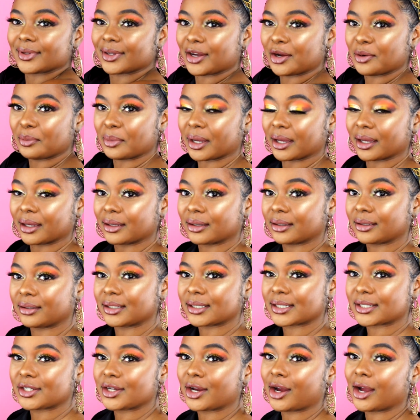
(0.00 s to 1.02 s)
Oh my
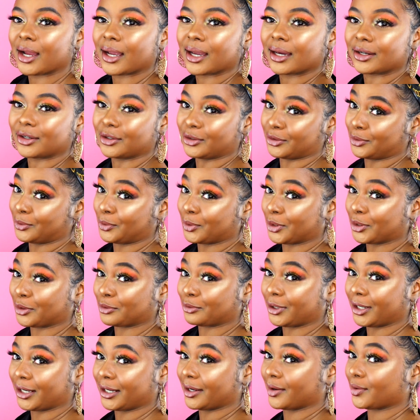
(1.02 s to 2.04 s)
goodness, y'all, I gotta go to work
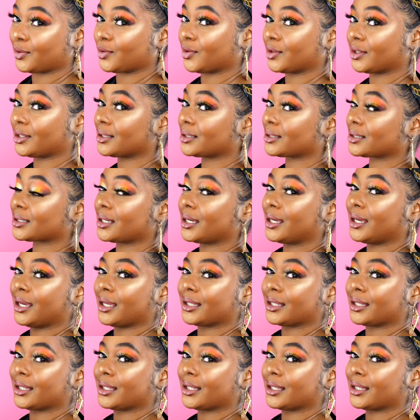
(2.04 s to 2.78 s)
right after this.